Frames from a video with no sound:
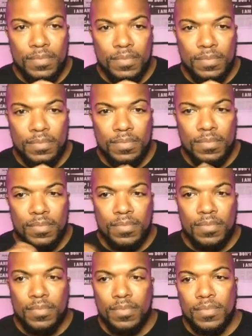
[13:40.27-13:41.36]

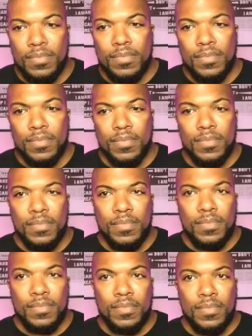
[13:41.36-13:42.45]

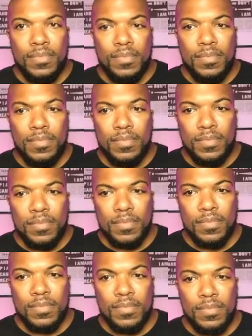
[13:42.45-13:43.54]

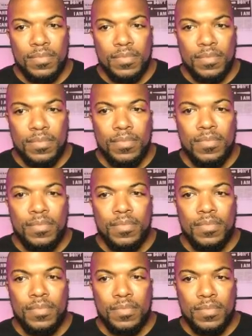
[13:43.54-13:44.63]

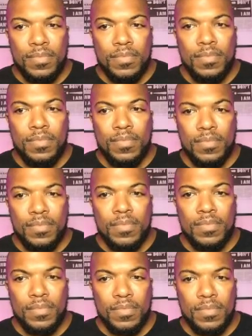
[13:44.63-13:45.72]

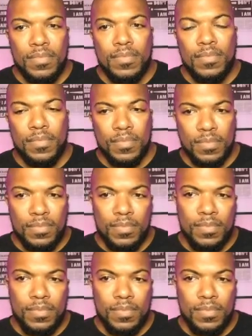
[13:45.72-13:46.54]
The person shown says nothing.